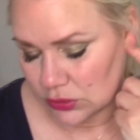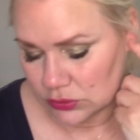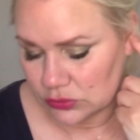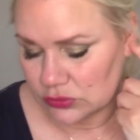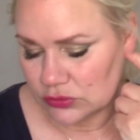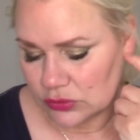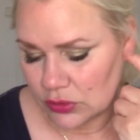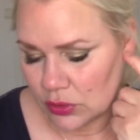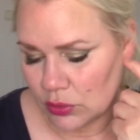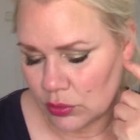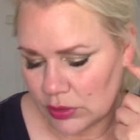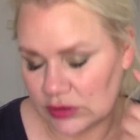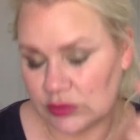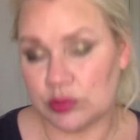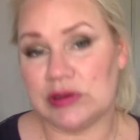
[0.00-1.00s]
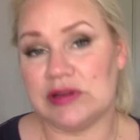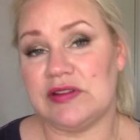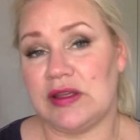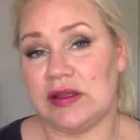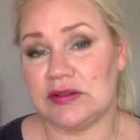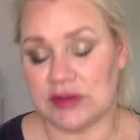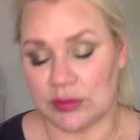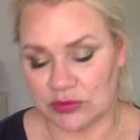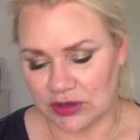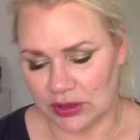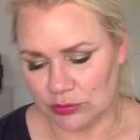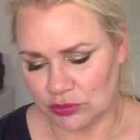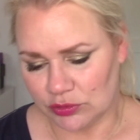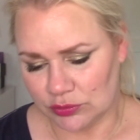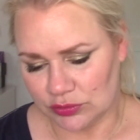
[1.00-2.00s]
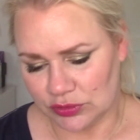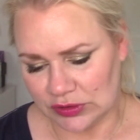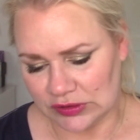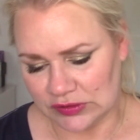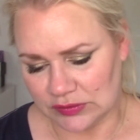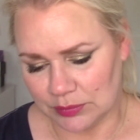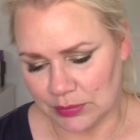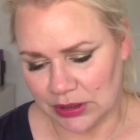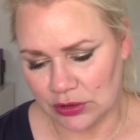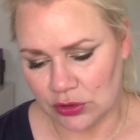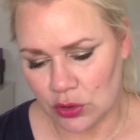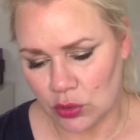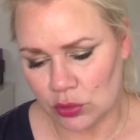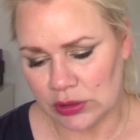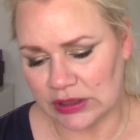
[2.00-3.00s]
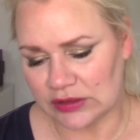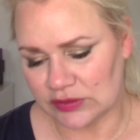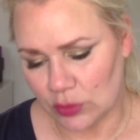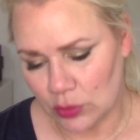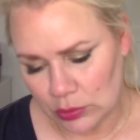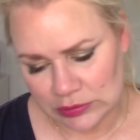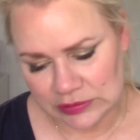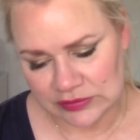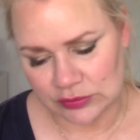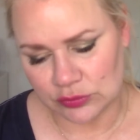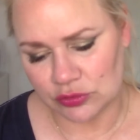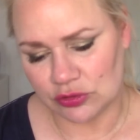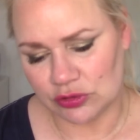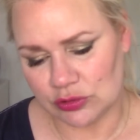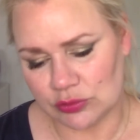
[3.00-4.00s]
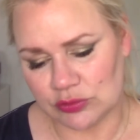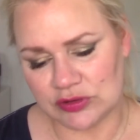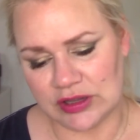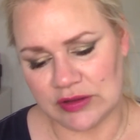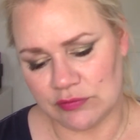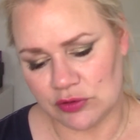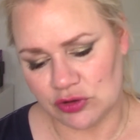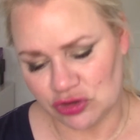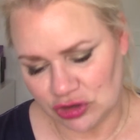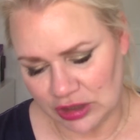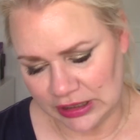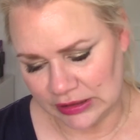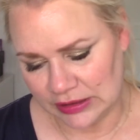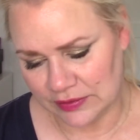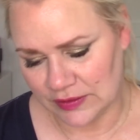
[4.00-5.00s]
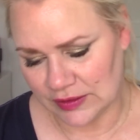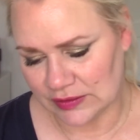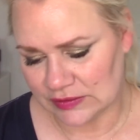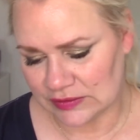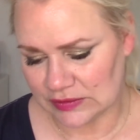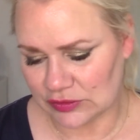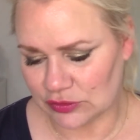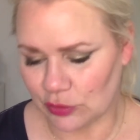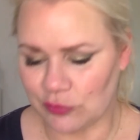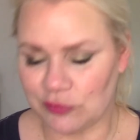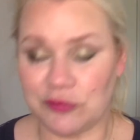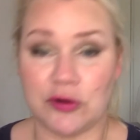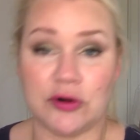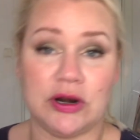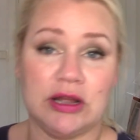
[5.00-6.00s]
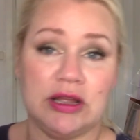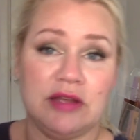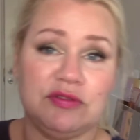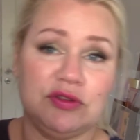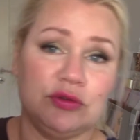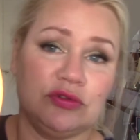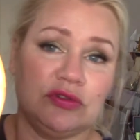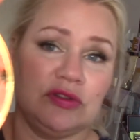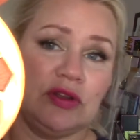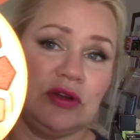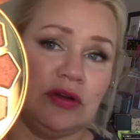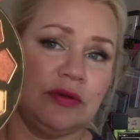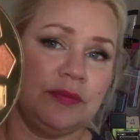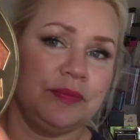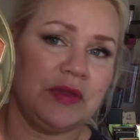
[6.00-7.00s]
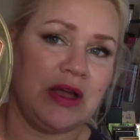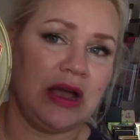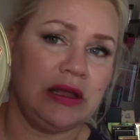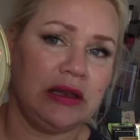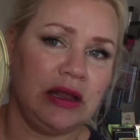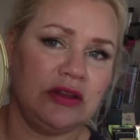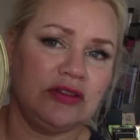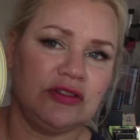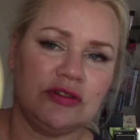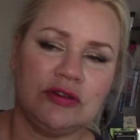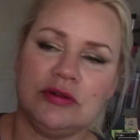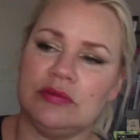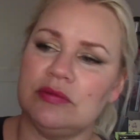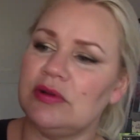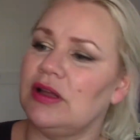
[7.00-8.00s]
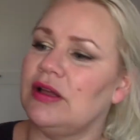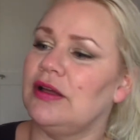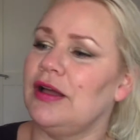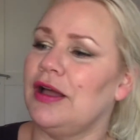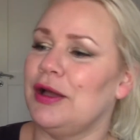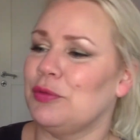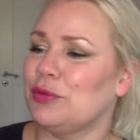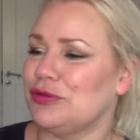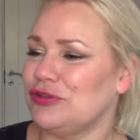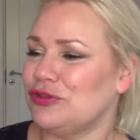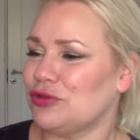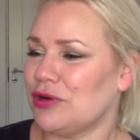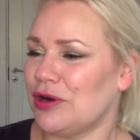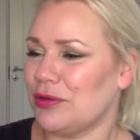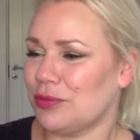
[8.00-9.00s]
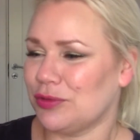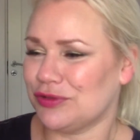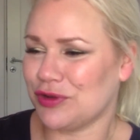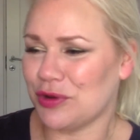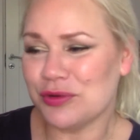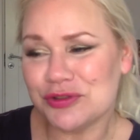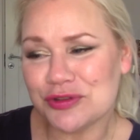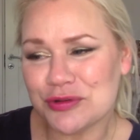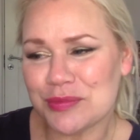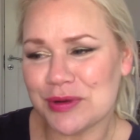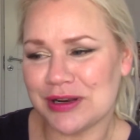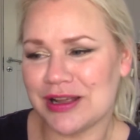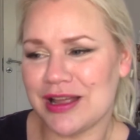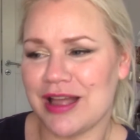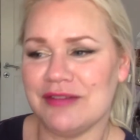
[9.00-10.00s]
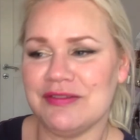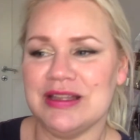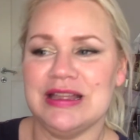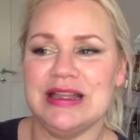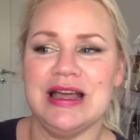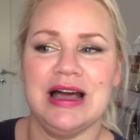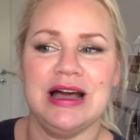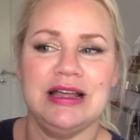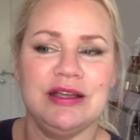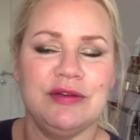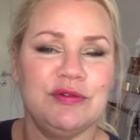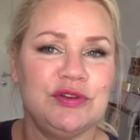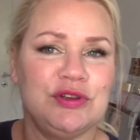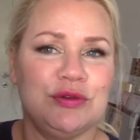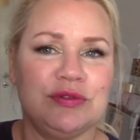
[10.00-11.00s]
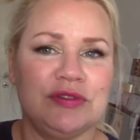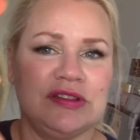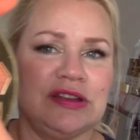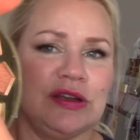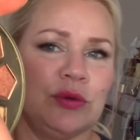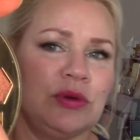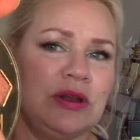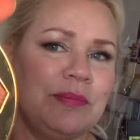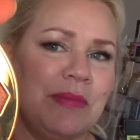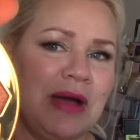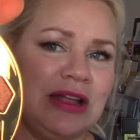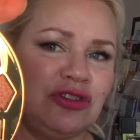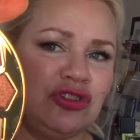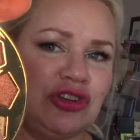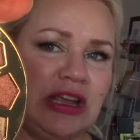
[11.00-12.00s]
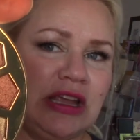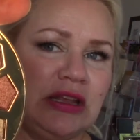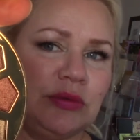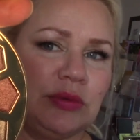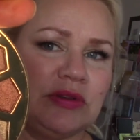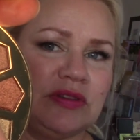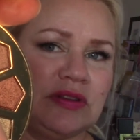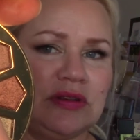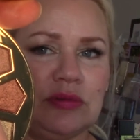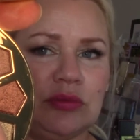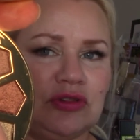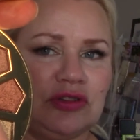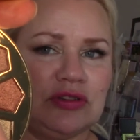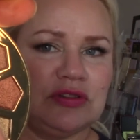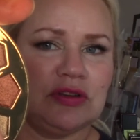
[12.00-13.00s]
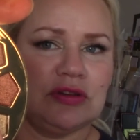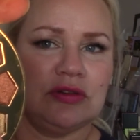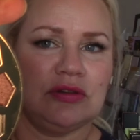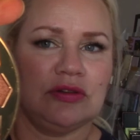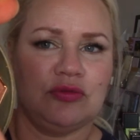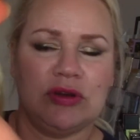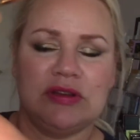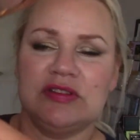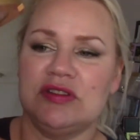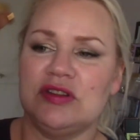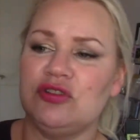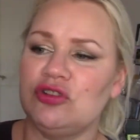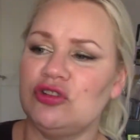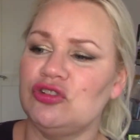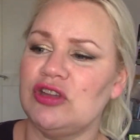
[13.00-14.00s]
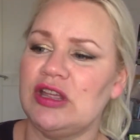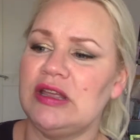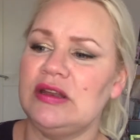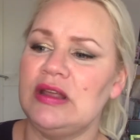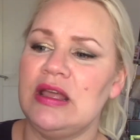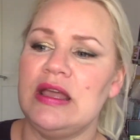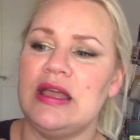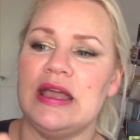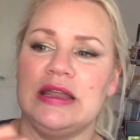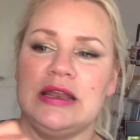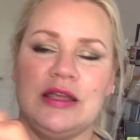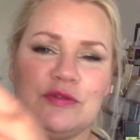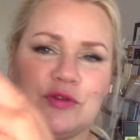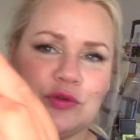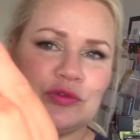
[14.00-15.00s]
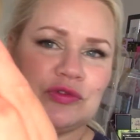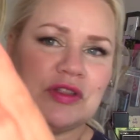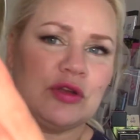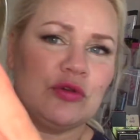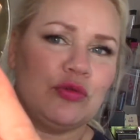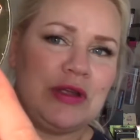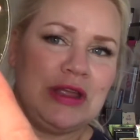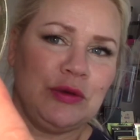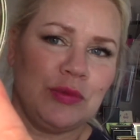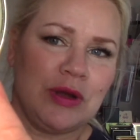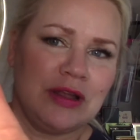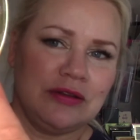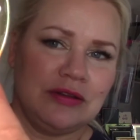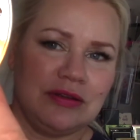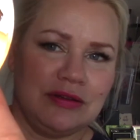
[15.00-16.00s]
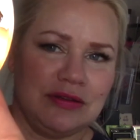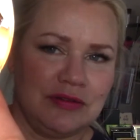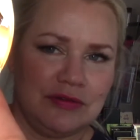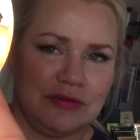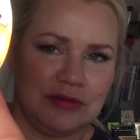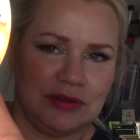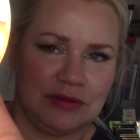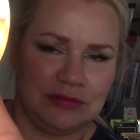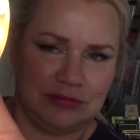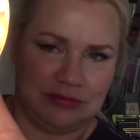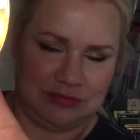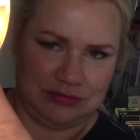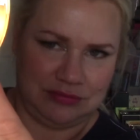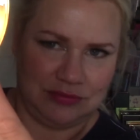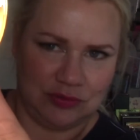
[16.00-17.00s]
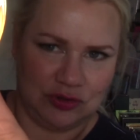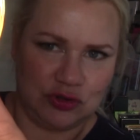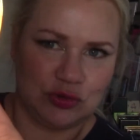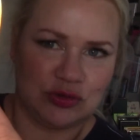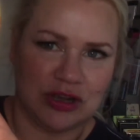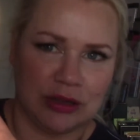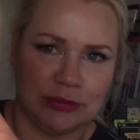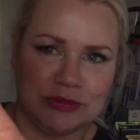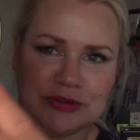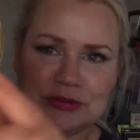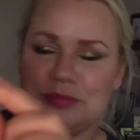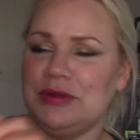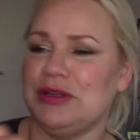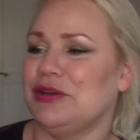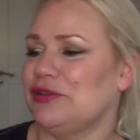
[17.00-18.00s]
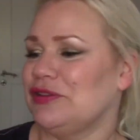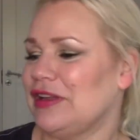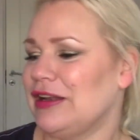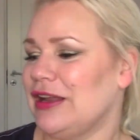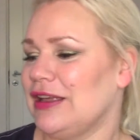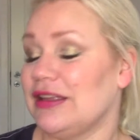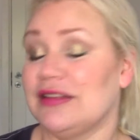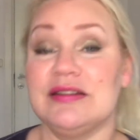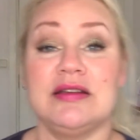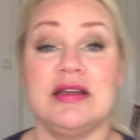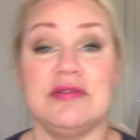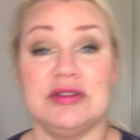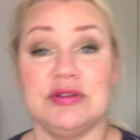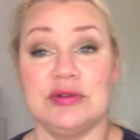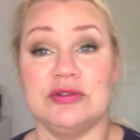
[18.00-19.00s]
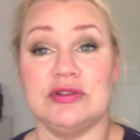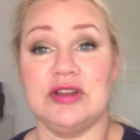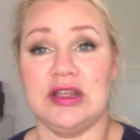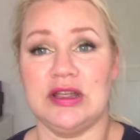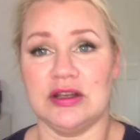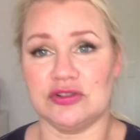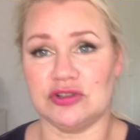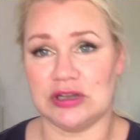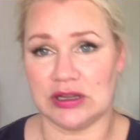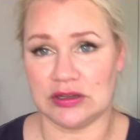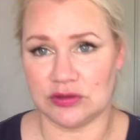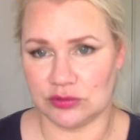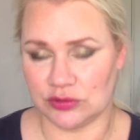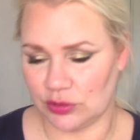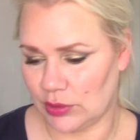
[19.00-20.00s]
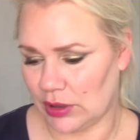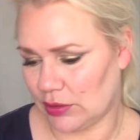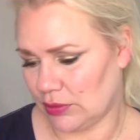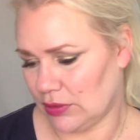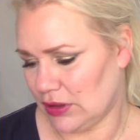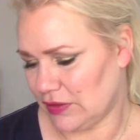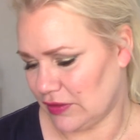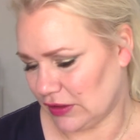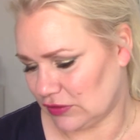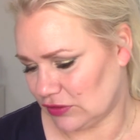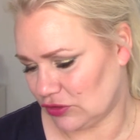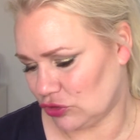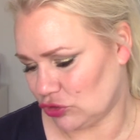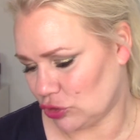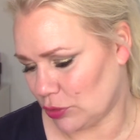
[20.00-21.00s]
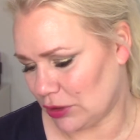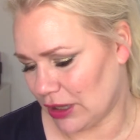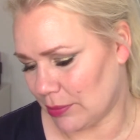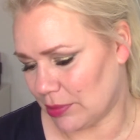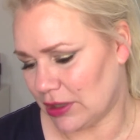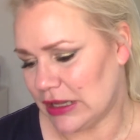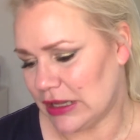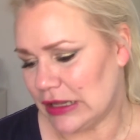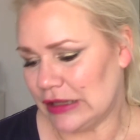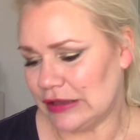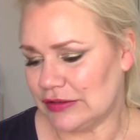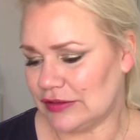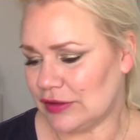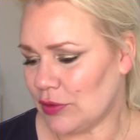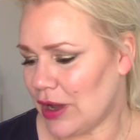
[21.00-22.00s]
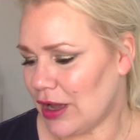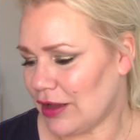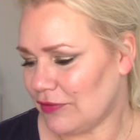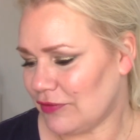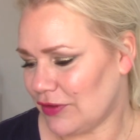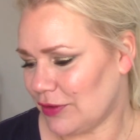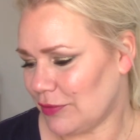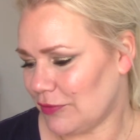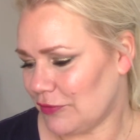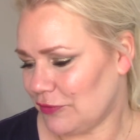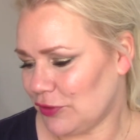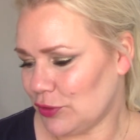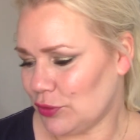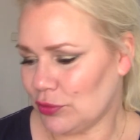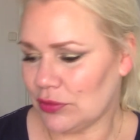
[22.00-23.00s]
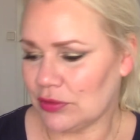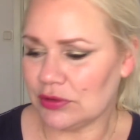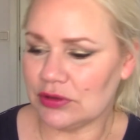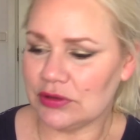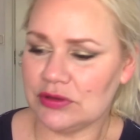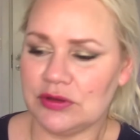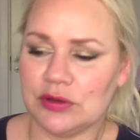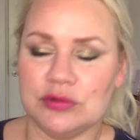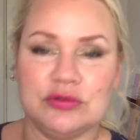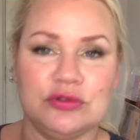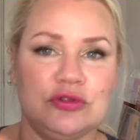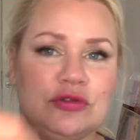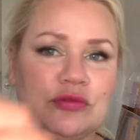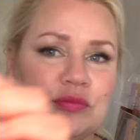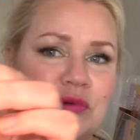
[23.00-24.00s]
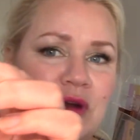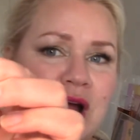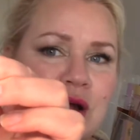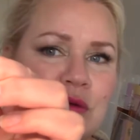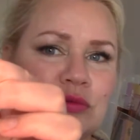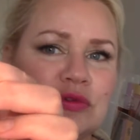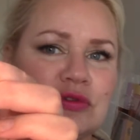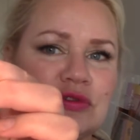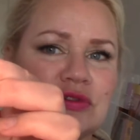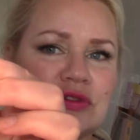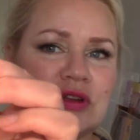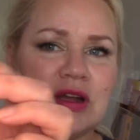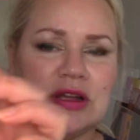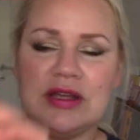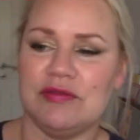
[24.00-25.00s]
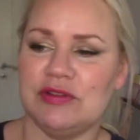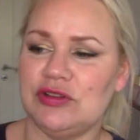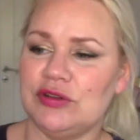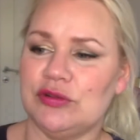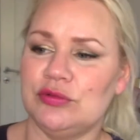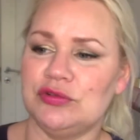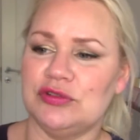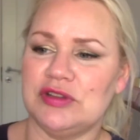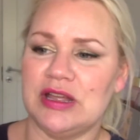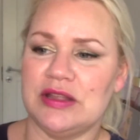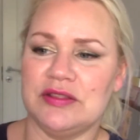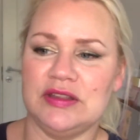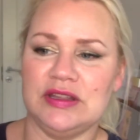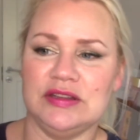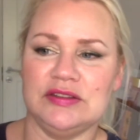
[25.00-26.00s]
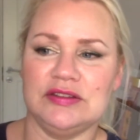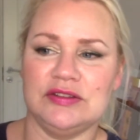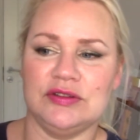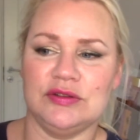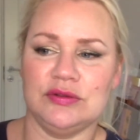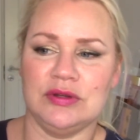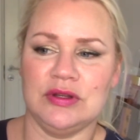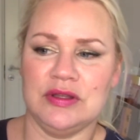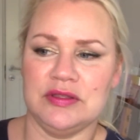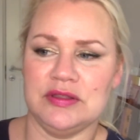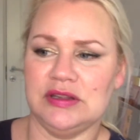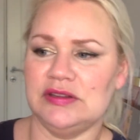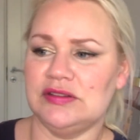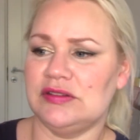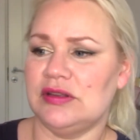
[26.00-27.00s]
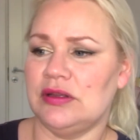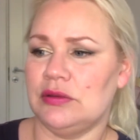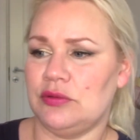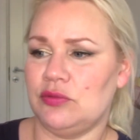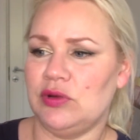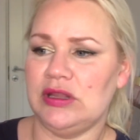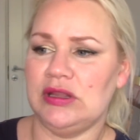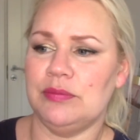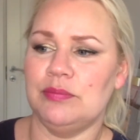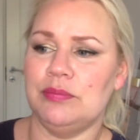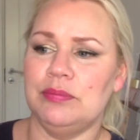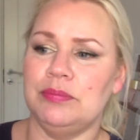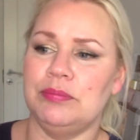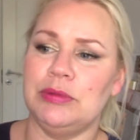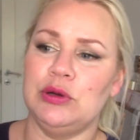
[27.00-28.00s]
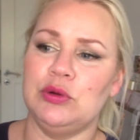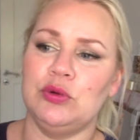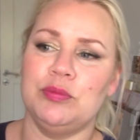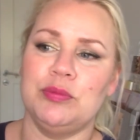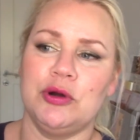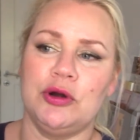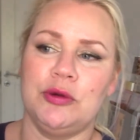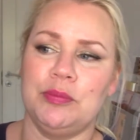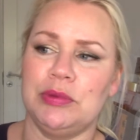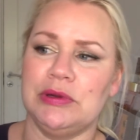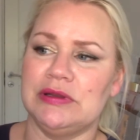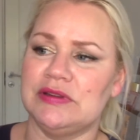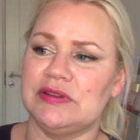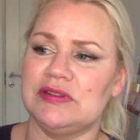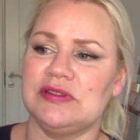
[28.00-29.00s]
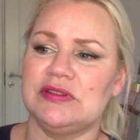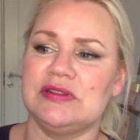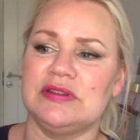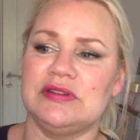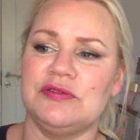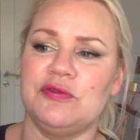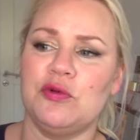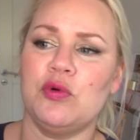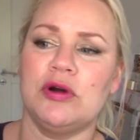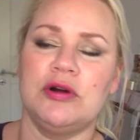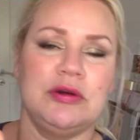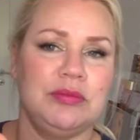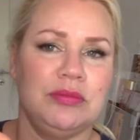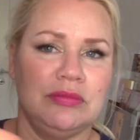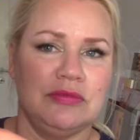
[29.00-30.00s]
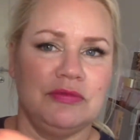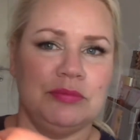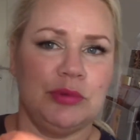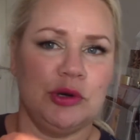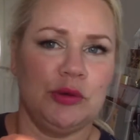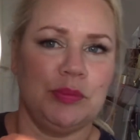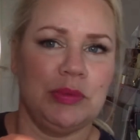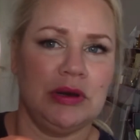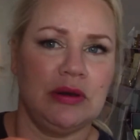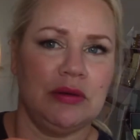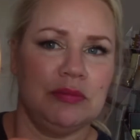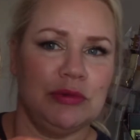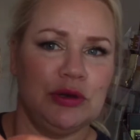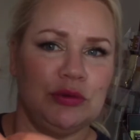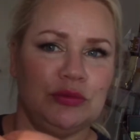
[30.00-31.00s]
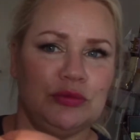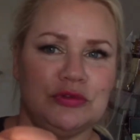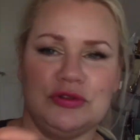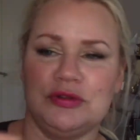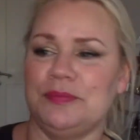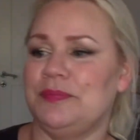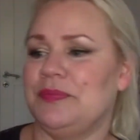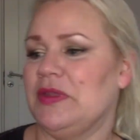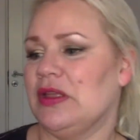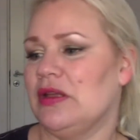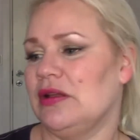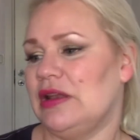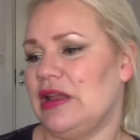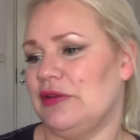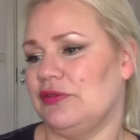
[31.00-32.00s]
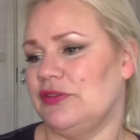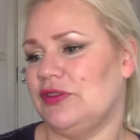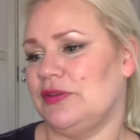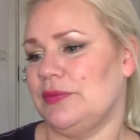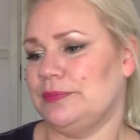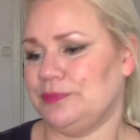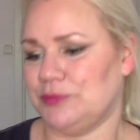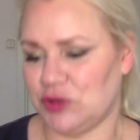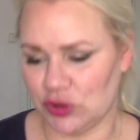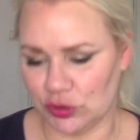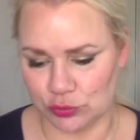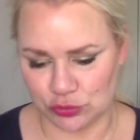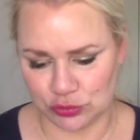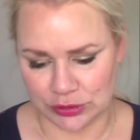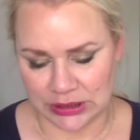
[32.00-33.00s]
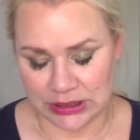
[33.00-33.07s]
So it will take some time to use this. My goal is also to use every shade in this. So far I have used the highlighter. I wasn't sure I was going to, but I have. I have used the only matte shade, which is a good transition shade, and I have used the green one 2 times because I like it. I have it on today, actually. I don't know how that's showing up. So I have a few, those 2 browns I haven't used, and these 3 blue purples, 4 purple blues left to use.